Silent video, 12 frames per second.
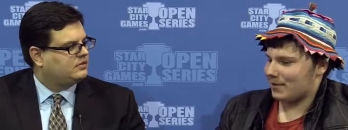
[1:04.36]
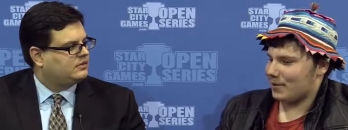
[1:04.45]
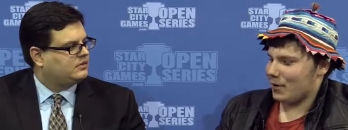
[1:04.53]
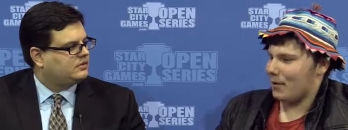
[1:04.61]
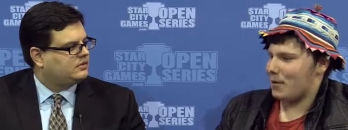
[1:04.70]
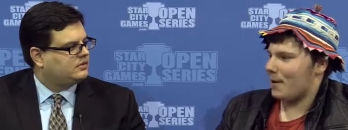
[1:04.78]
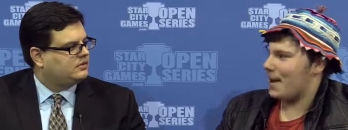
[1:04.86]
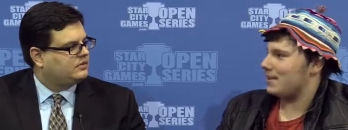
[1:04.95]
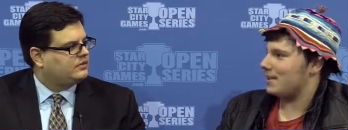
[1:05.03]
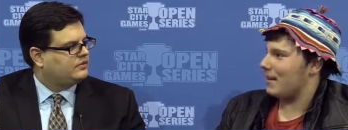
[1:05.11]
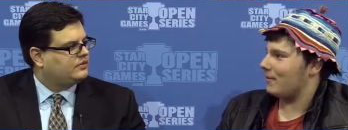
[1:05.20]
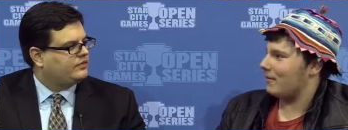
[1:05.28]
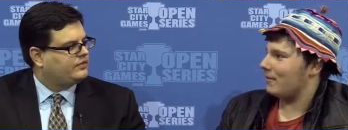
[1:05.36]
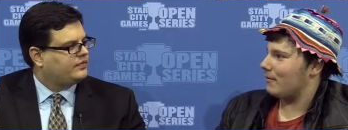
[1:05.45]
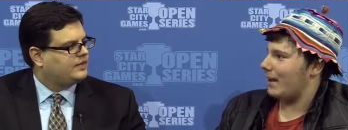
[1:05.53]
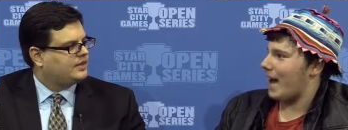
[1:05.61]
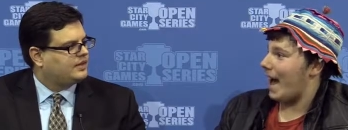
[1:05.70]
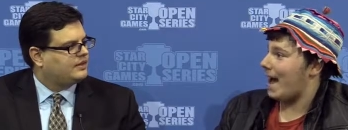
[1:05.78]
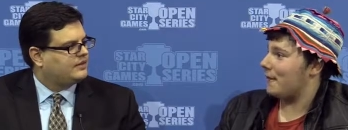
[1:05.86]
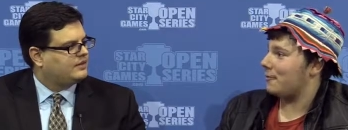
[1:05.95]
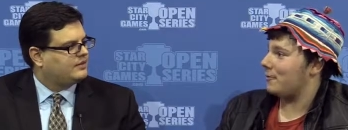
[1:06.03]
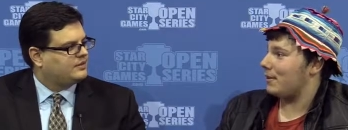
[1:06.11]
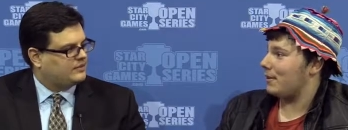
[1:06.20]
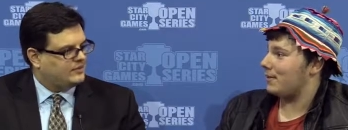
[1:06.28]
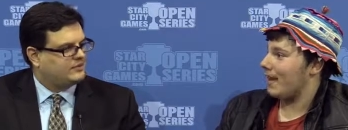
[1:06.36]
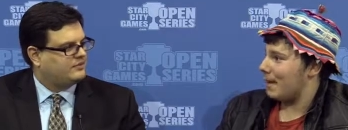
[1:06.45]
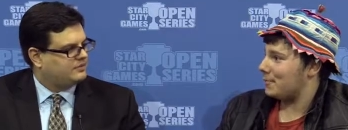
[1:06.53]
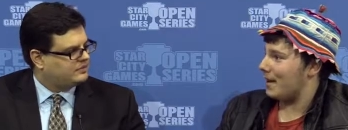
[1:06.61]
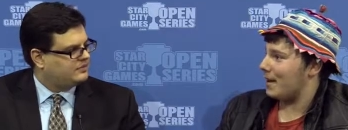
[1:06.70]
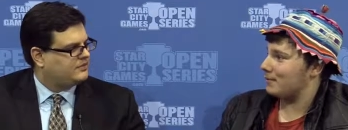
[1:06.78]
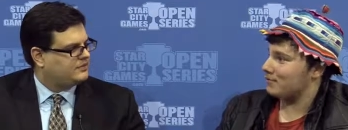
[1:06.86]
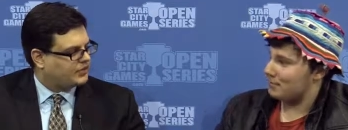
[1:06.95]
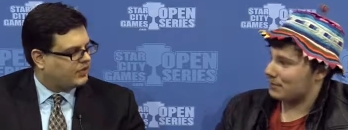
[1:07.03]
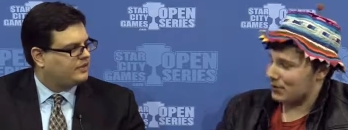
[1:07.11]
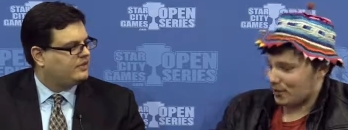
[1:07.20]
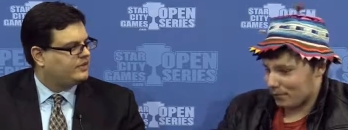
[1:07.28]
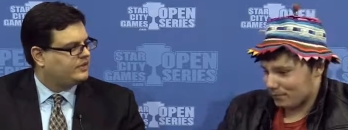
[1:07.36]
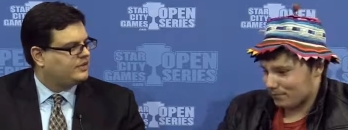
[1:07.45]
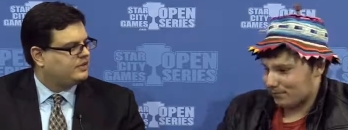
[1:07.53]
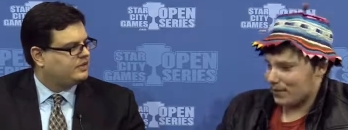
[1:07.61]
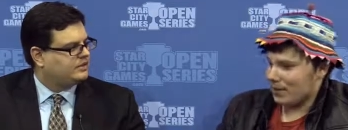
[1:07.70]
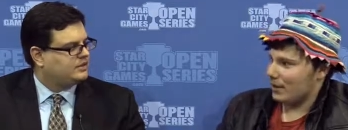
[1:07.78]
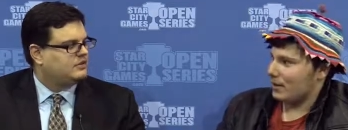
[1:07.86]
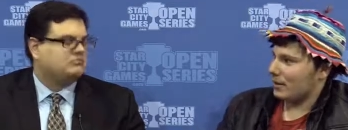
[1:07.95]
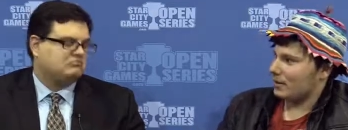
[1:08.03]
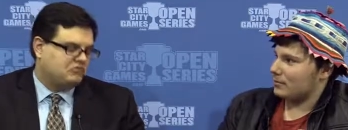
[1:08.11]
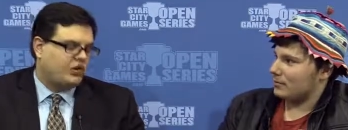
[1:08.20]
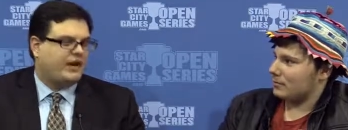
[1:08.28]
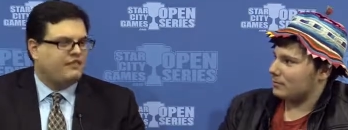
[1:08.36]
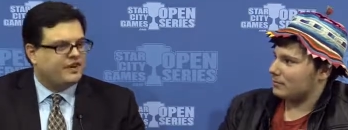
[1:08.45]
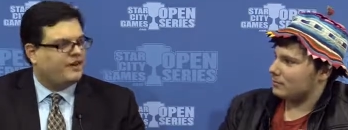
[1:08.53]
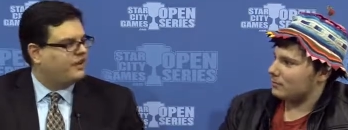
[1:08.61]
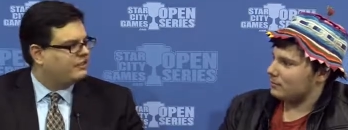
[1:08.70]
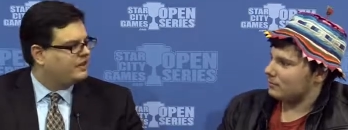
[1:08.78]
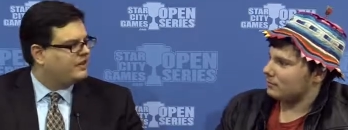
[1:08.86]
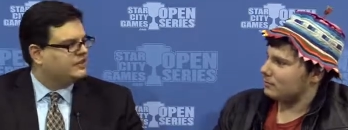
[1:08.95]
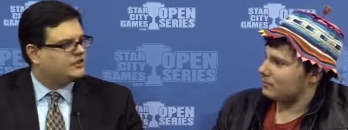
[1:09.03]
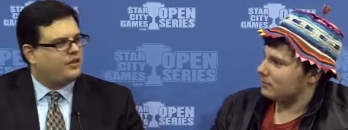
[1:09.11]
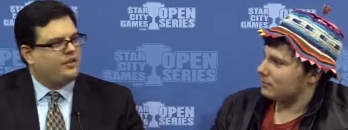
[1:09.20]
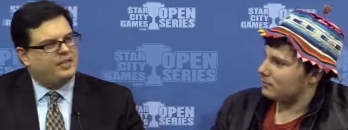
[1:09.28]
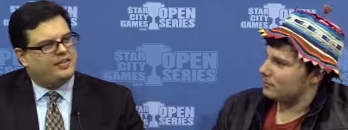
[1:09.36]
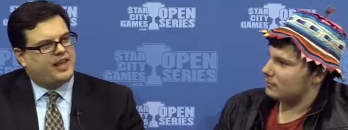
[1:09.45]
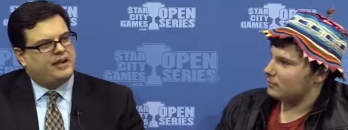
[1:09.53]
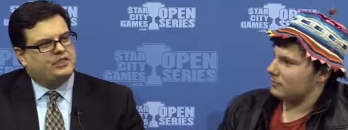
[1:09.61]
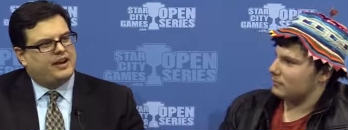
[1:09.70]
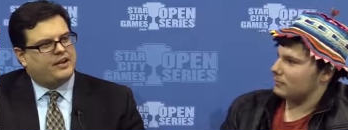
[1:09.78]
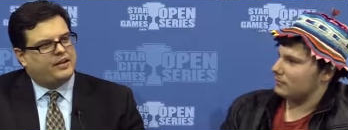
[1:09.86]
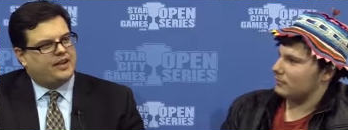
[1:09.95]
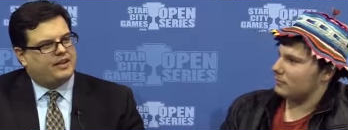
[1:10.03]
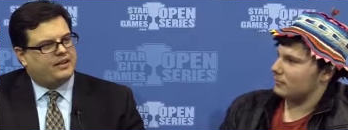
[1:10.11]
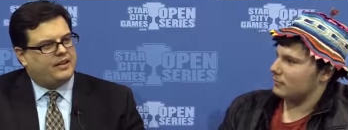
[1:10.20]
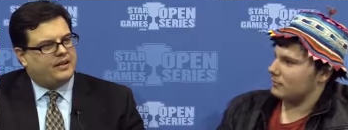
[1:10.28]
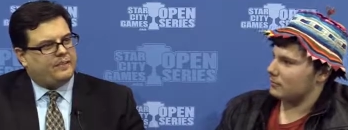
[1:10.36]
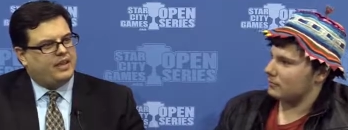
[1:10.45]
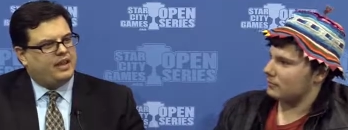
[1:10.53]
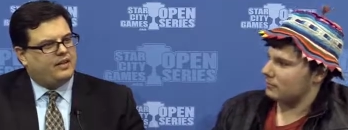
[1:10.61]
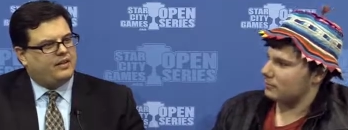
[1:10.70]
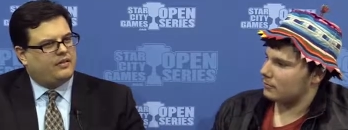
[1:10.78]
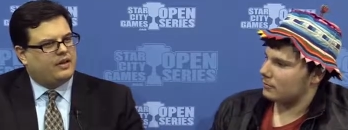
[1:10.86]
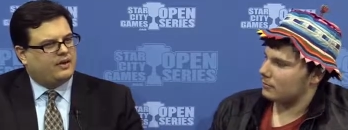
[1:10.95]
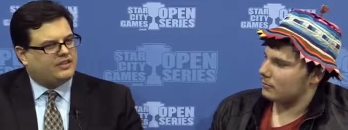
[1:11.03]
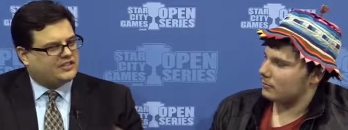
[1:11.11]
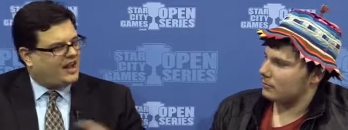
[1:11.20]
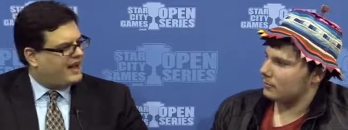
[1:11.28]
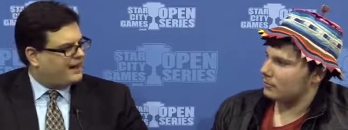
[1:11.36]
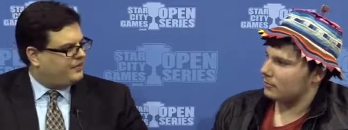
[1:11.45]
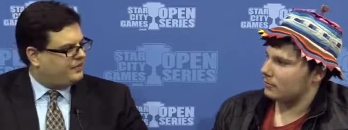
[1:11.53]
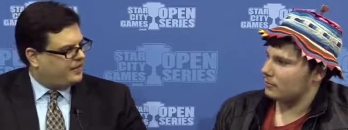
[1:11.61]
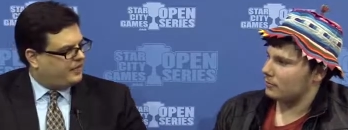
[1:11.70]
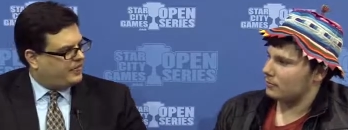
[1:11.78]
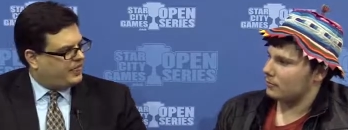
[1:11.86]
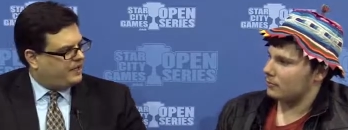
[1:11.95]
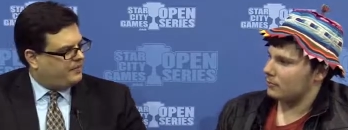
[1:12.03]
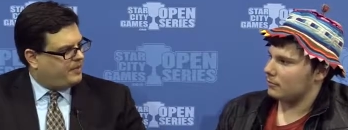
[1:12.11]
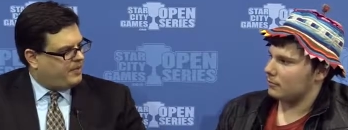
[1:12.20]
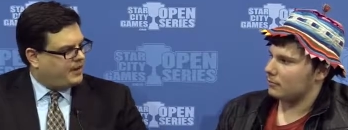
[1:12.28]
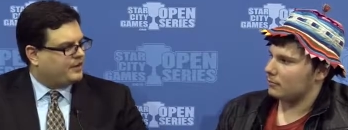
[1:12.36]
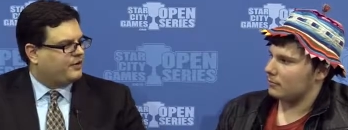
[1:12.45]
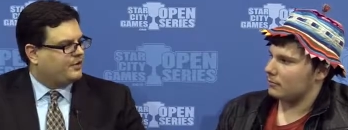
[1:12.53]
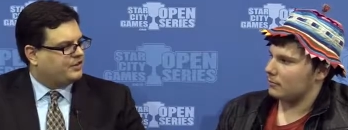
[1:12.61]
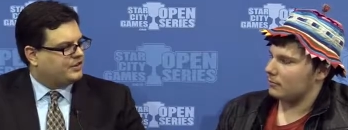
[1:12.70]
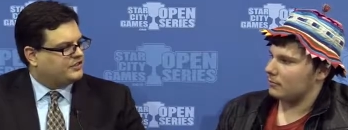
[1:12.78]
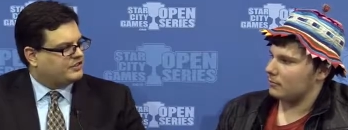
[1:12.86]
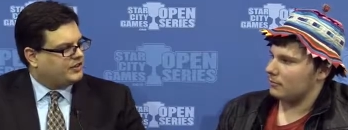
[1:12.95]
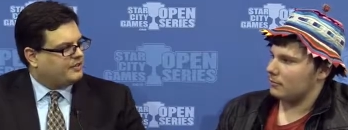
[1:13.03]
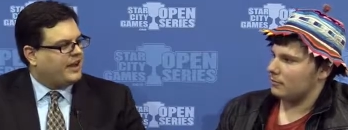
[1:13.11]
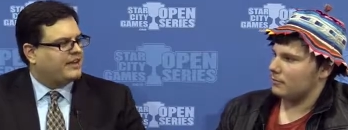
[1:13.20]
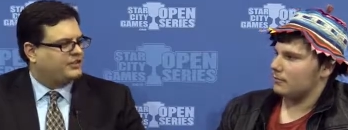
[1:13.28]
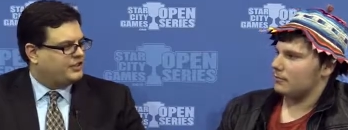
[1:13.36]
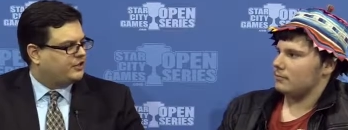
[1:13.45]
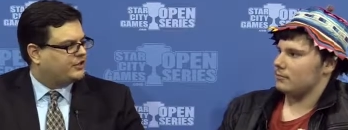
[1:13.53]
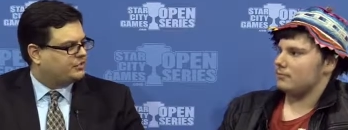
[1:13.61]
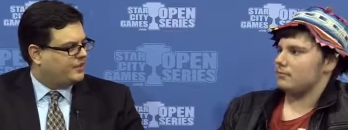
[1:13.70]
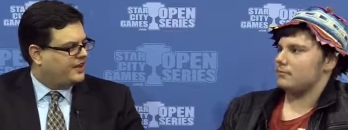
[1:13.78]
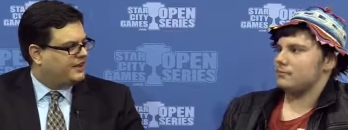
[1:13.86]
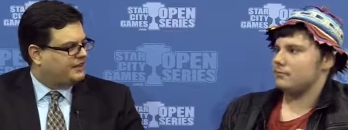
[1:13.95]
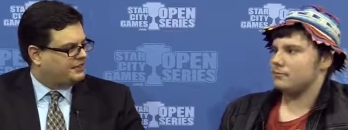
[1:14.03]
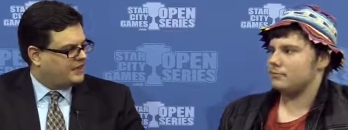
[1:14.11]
Speaker 1: the only wedge that we have is Abzan. Sure. So.
Speaker 2: Okay, fair enough. So the, the Abzan aggro deck, uh, there is kind of a, a pedigree with this. Like Mike Seagrist played it to the